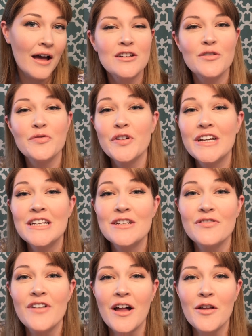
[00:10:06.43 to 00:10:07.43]
Don't forget to
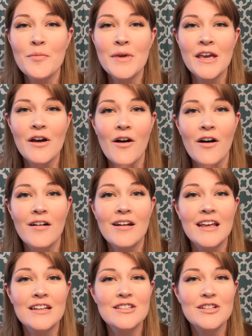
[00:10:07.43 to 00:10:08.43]
follow me on
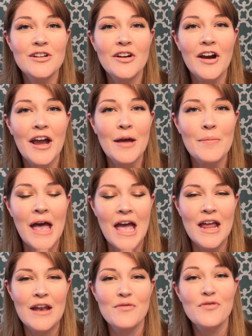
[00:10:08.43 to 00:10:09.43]
Instagram
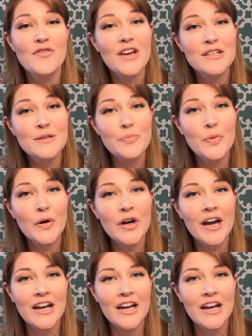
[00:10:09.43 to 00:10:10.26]
and Facebook.